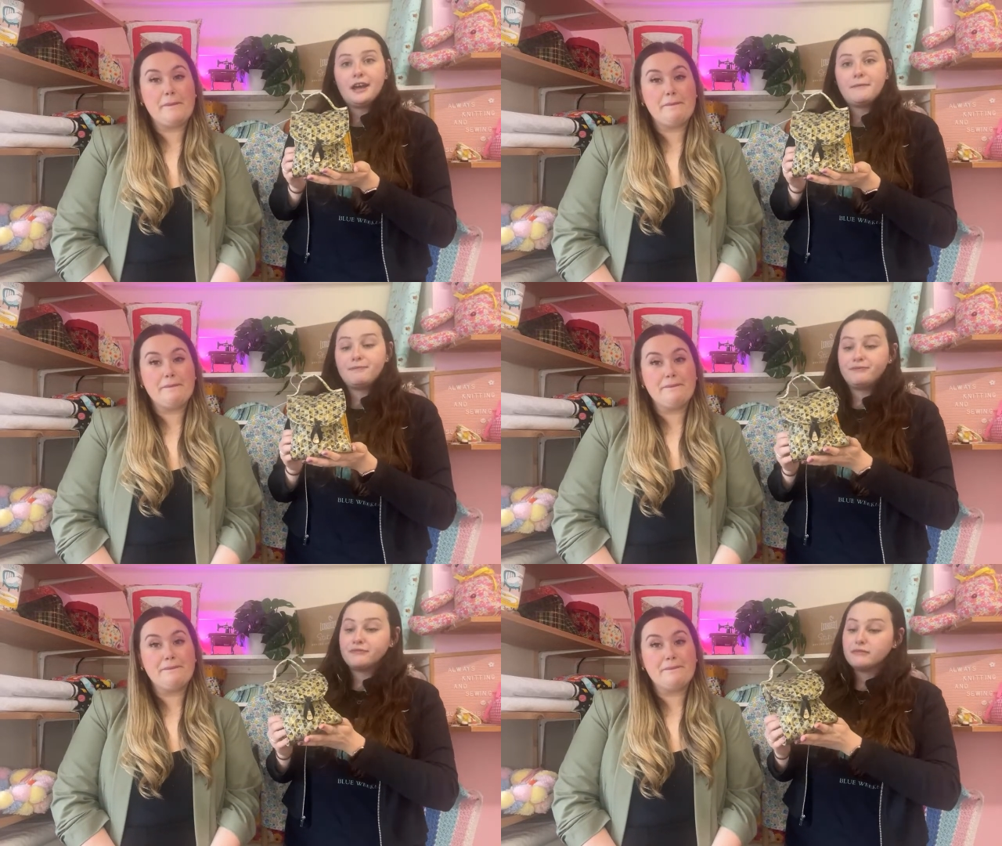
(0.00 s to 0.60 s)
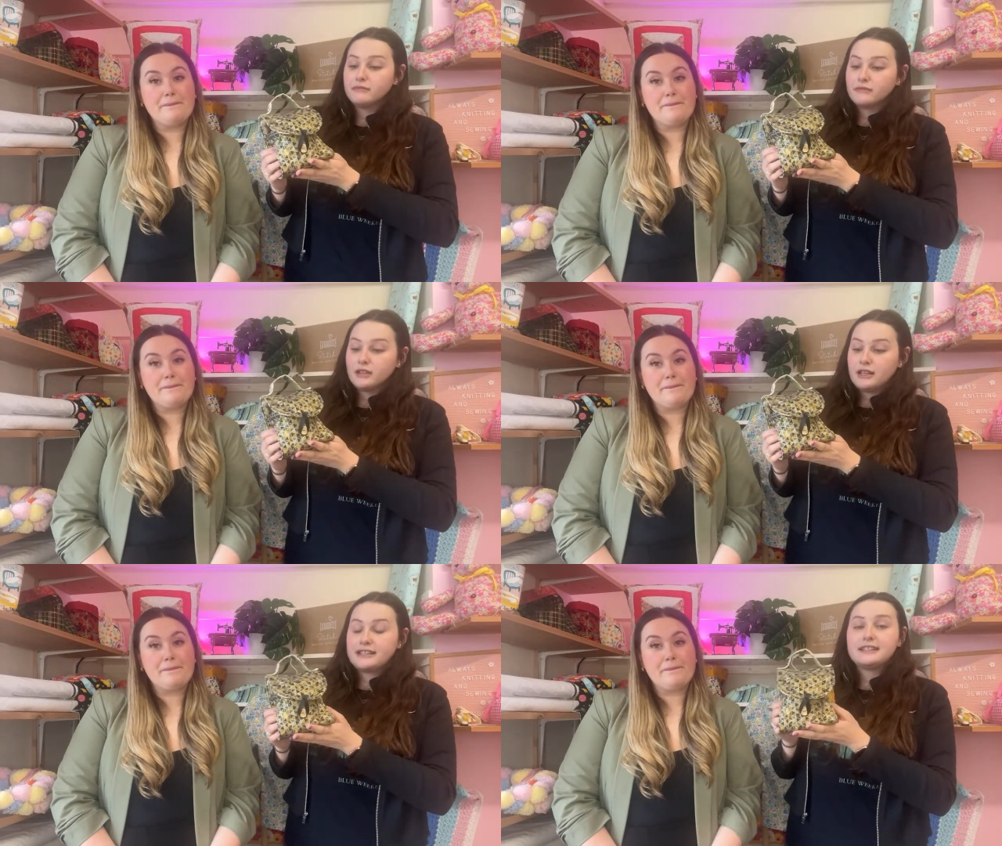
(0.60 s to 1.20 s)
Speaker 1: Um,
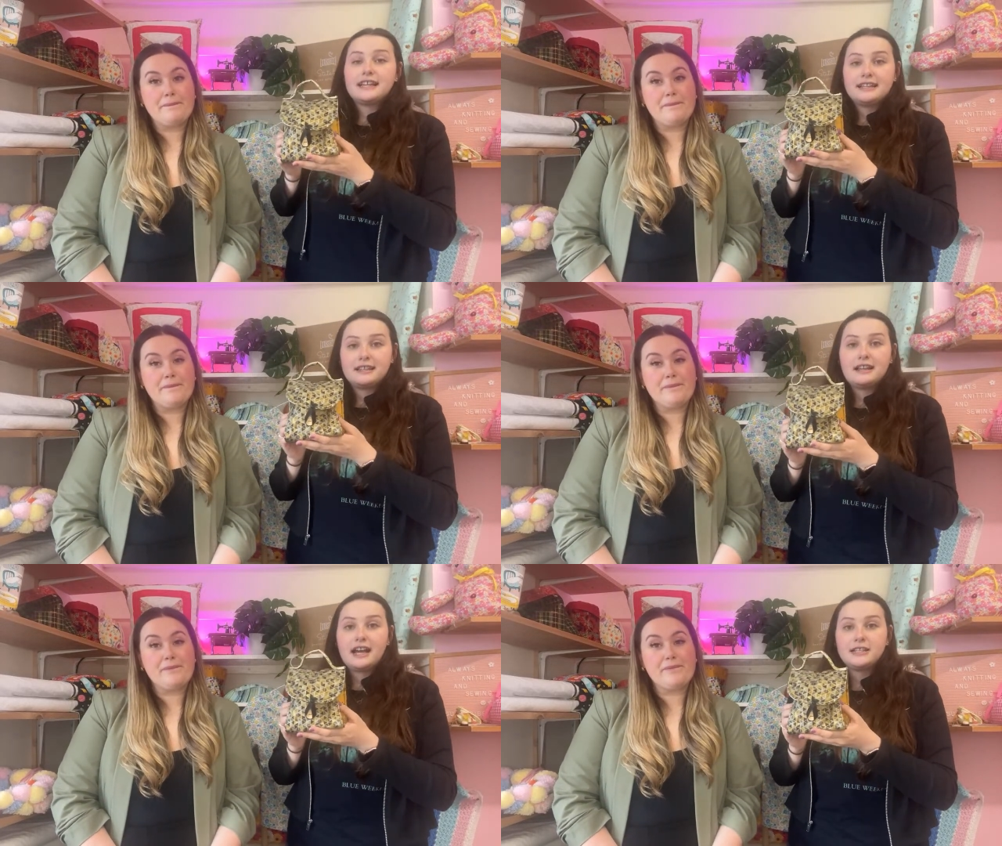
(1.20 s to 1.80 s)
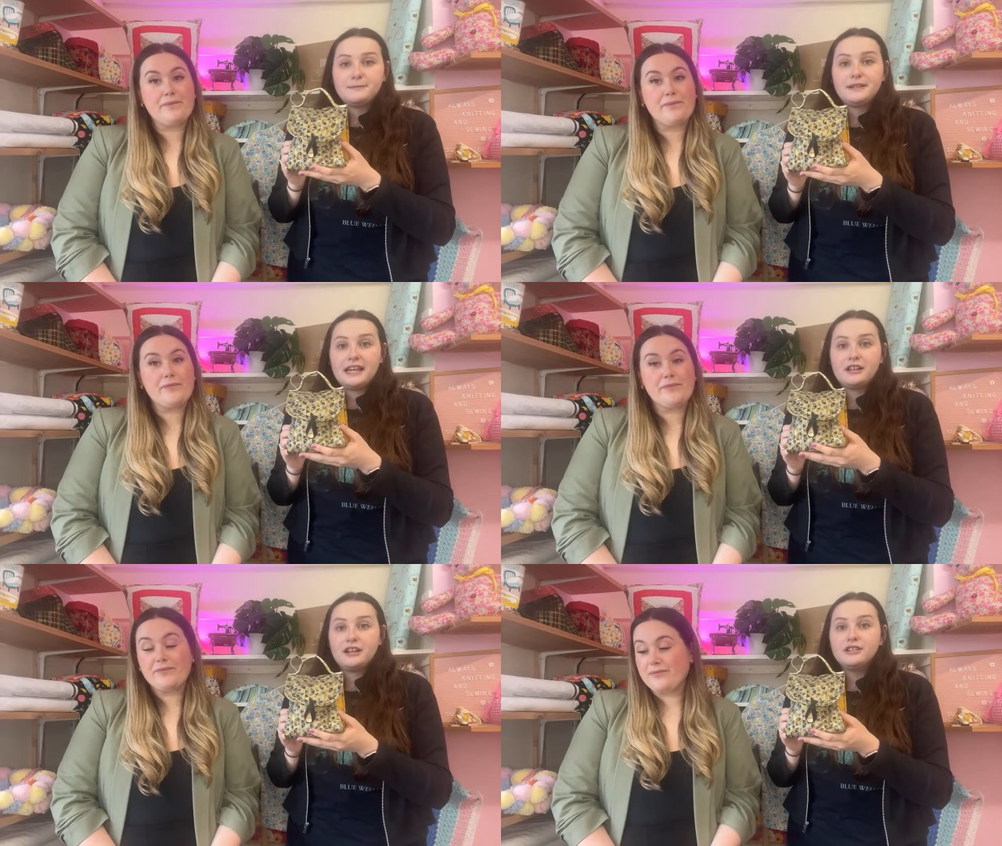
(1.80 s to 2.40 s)
as I say, it's a nice
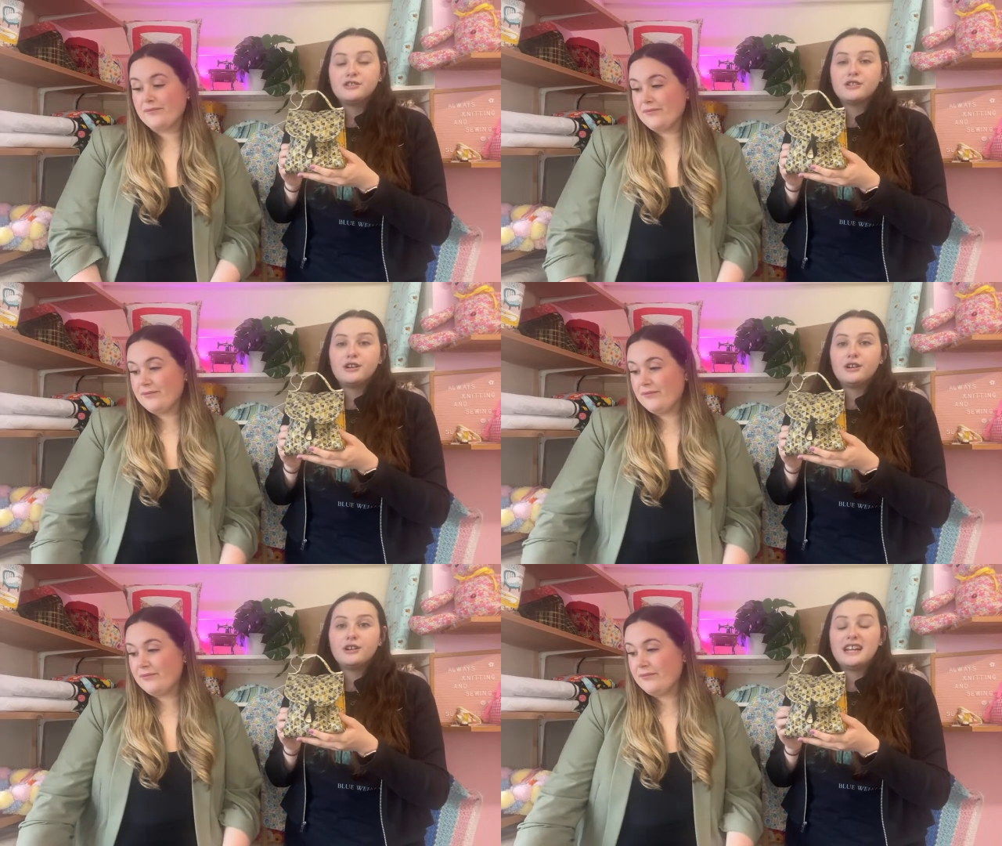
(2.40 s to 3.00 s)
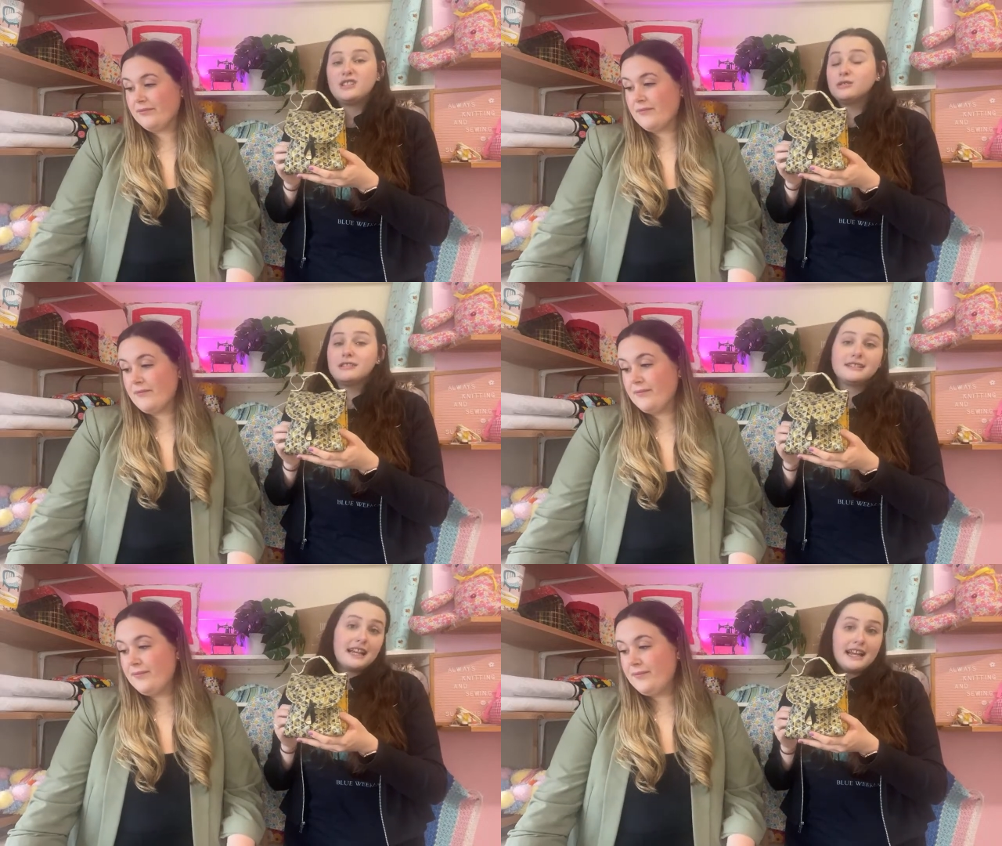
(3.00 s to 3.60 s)
beginner, so it doesn't
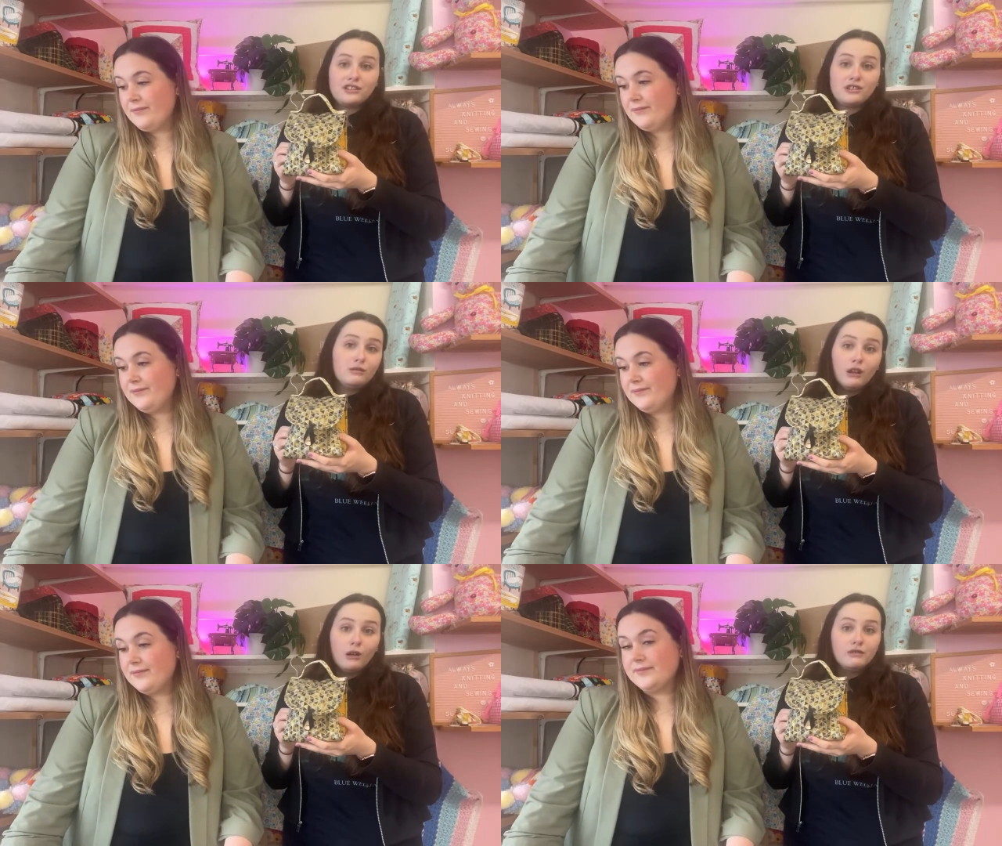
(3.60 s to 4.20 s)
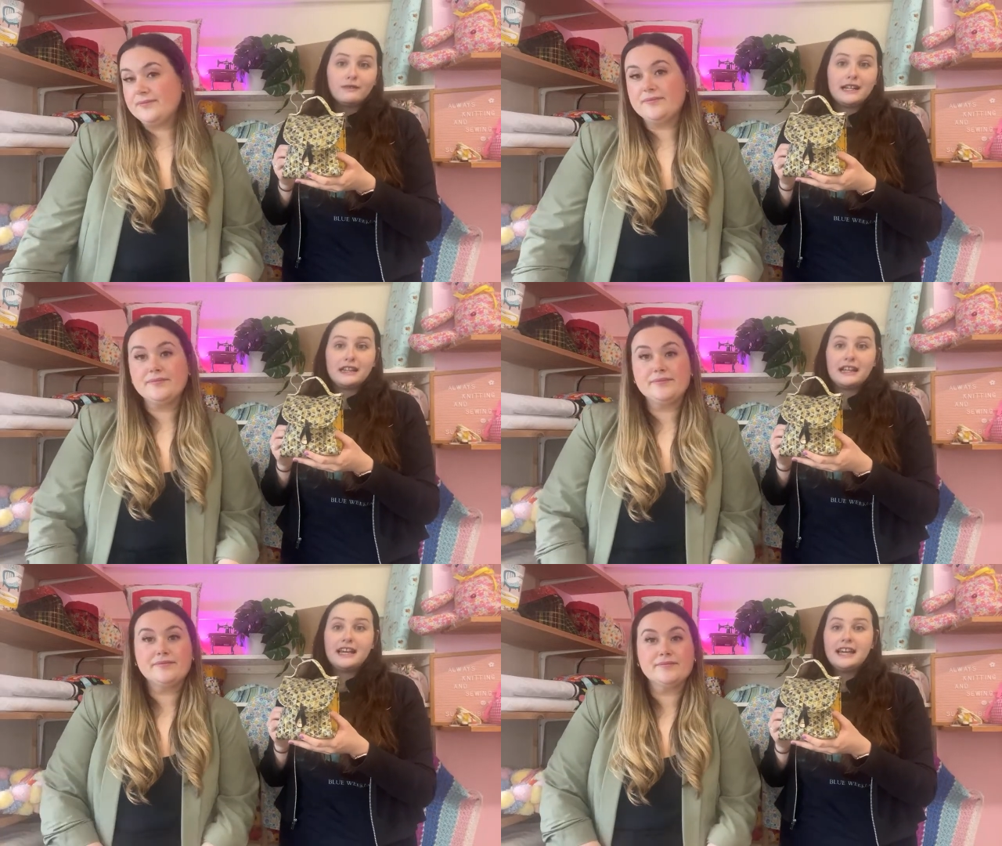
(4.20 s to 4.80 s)
take too long
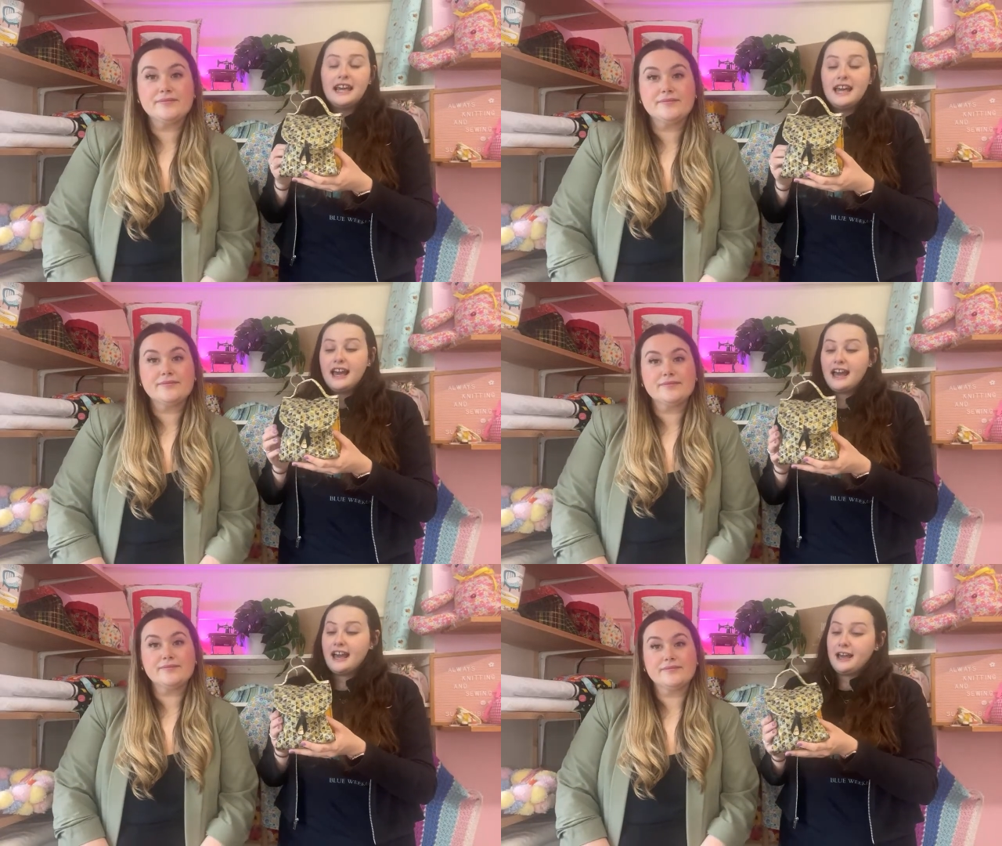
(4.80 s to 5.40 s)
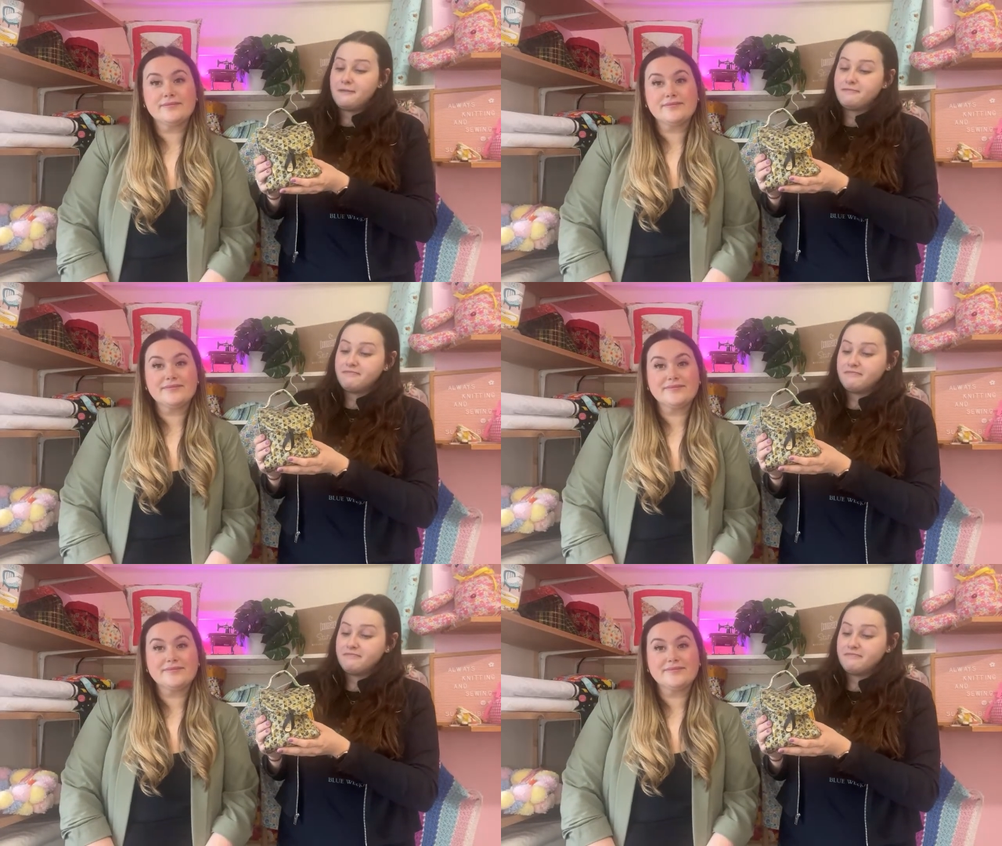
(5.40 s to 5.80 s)
really. Um,